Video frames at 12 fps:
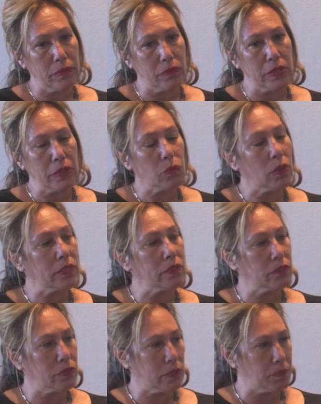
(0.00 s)
really
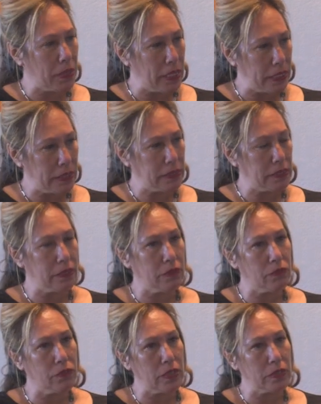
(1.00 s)
wonderful to place it
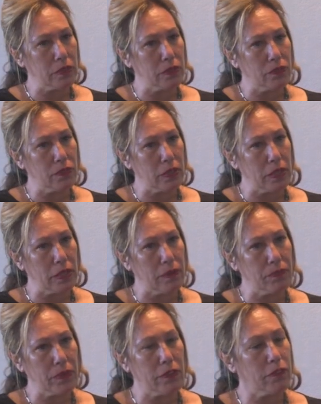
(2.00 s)
in front of
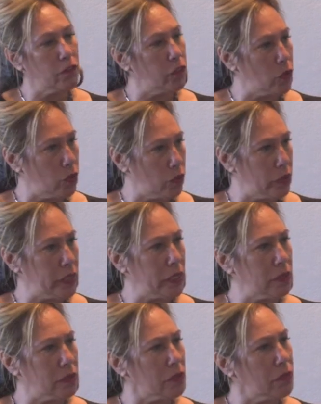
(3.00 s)
a full
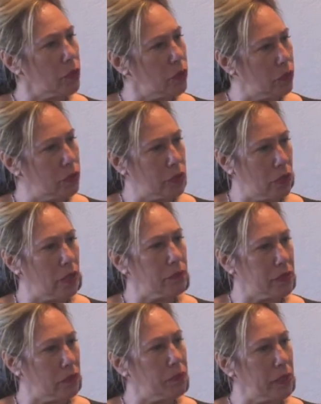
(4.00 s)
audience of all
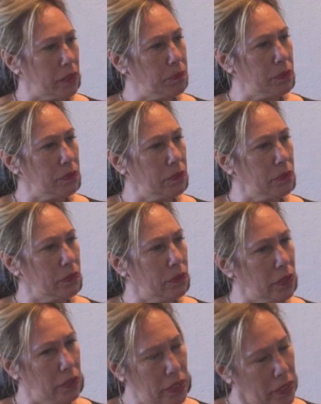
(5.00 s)
types of people
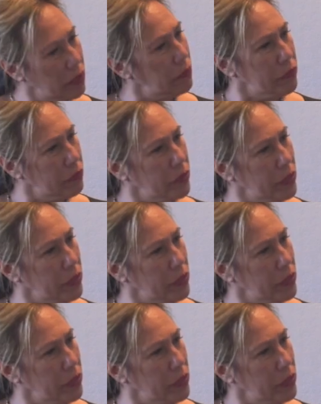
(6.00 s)
that live in